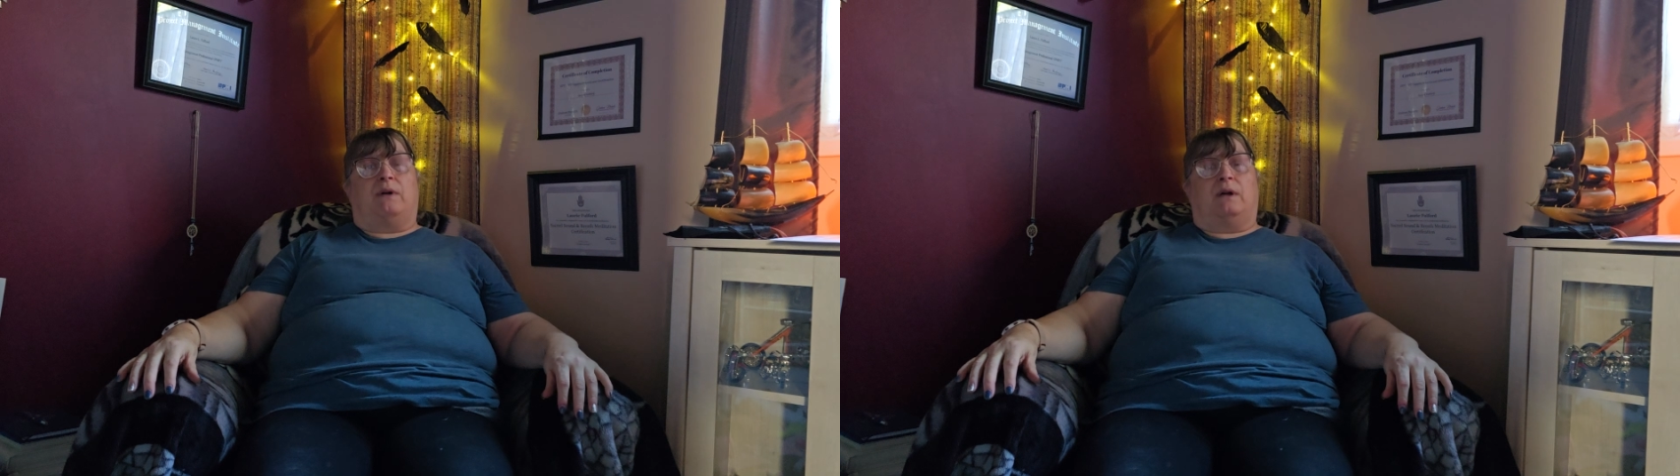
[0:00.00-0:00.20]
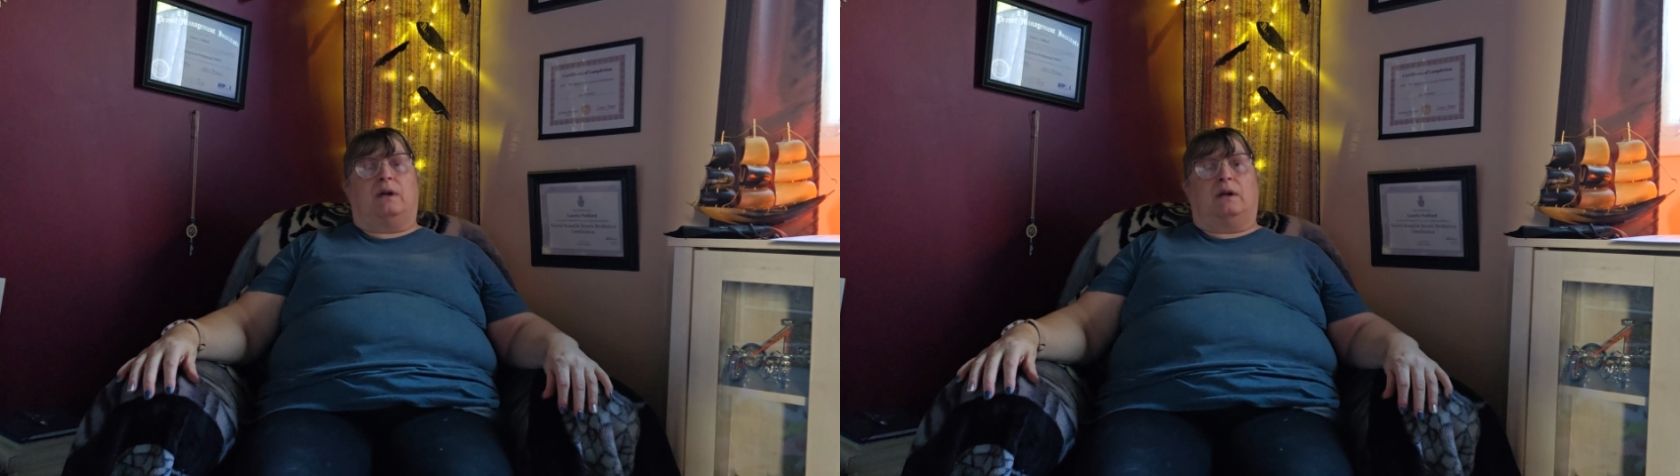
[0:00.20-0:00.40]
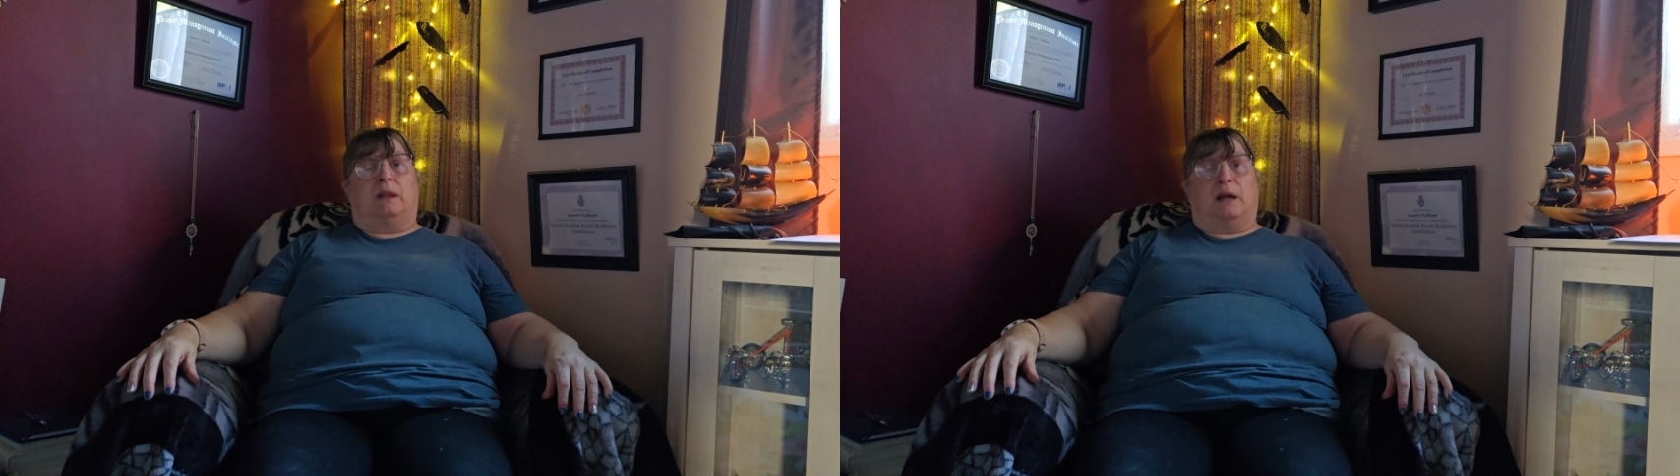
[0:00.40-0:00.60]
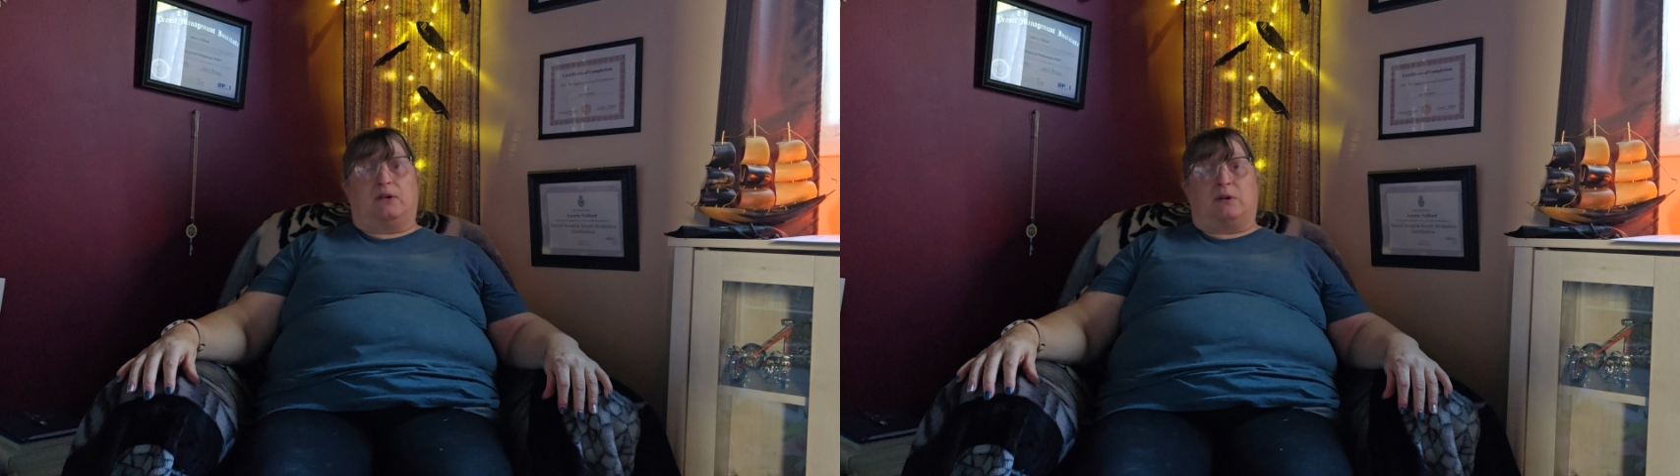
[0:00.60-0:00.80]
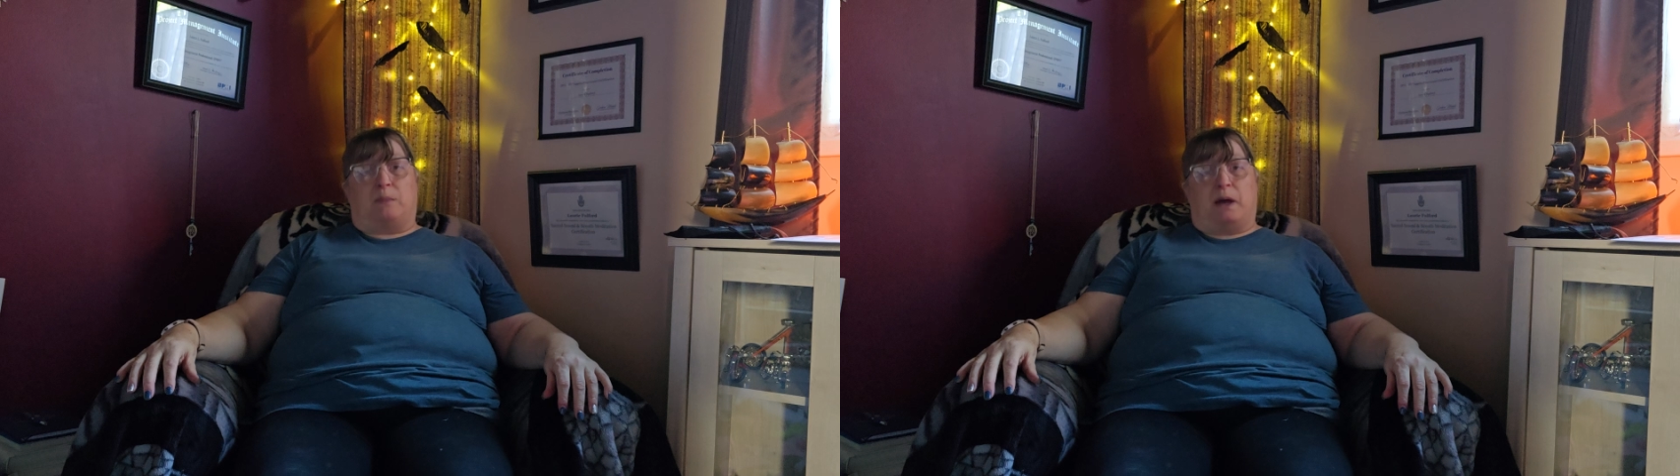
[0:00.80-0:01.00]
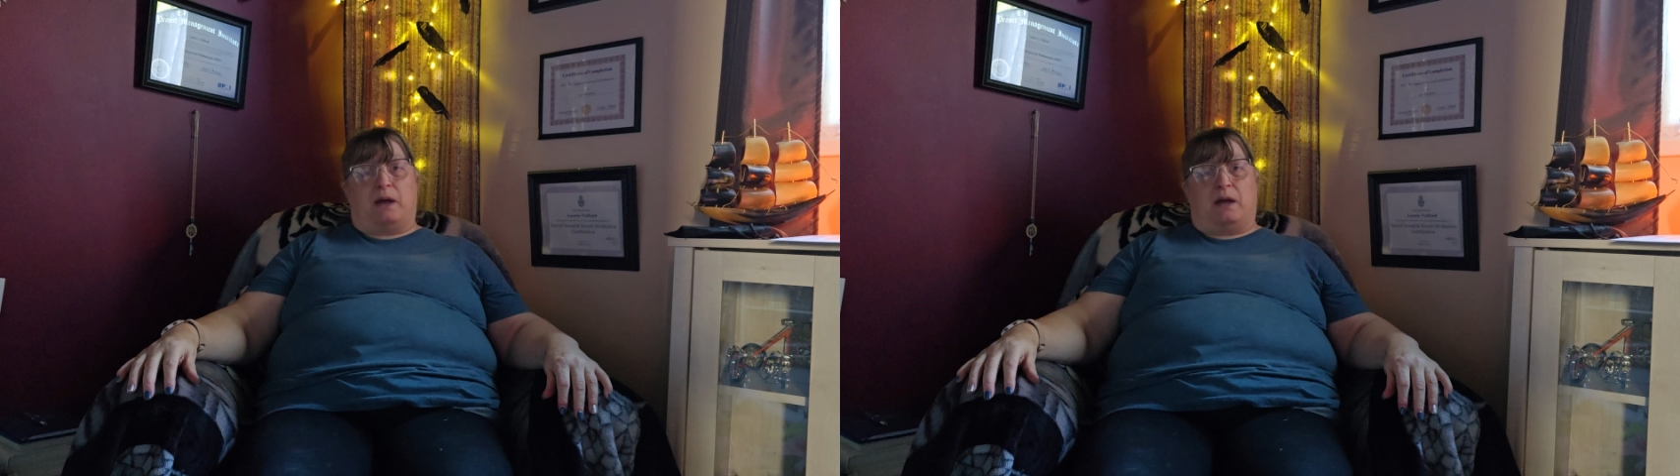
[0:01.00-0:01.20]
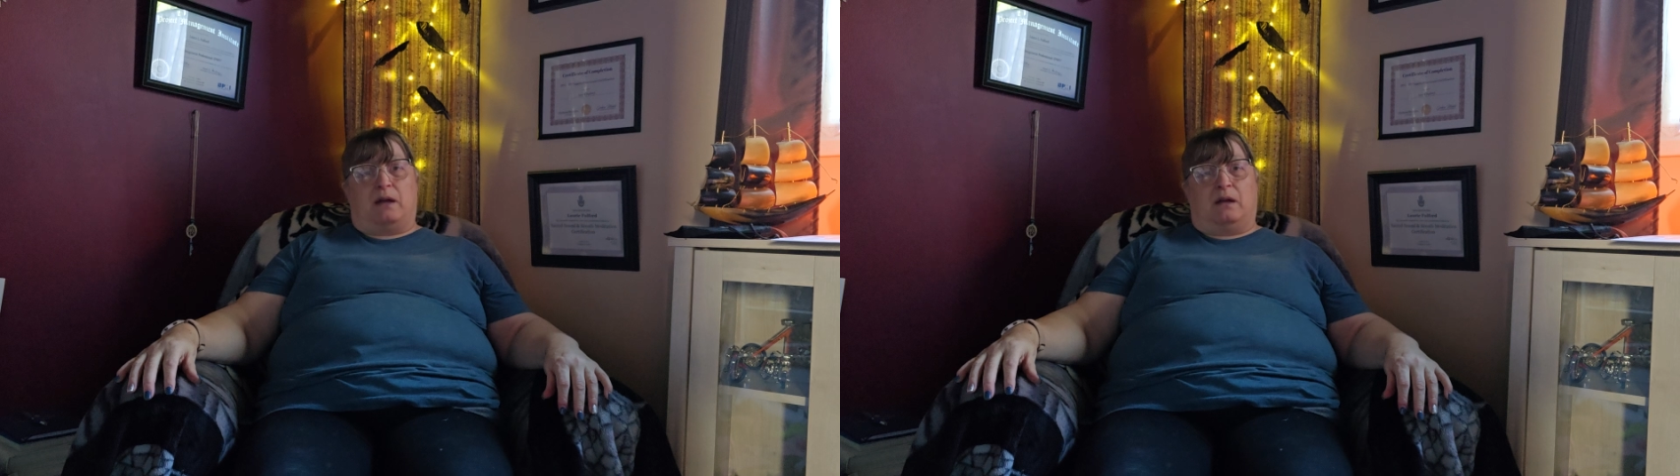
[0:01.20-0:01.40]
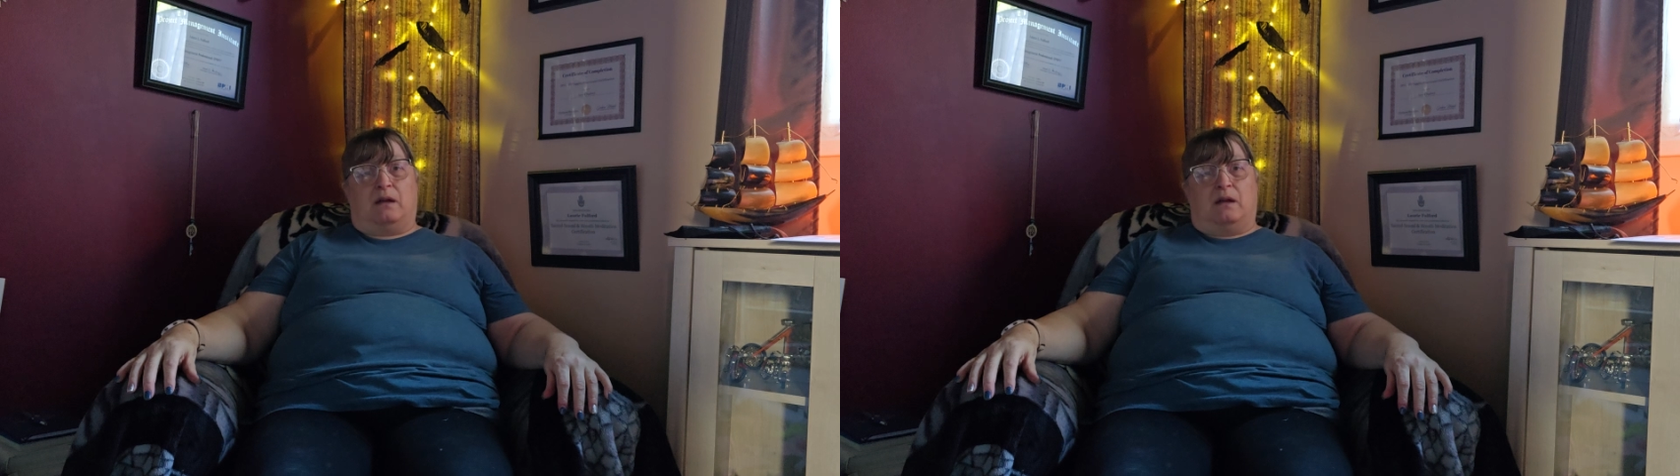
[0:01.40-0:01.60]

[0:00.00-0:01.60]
an electric bike,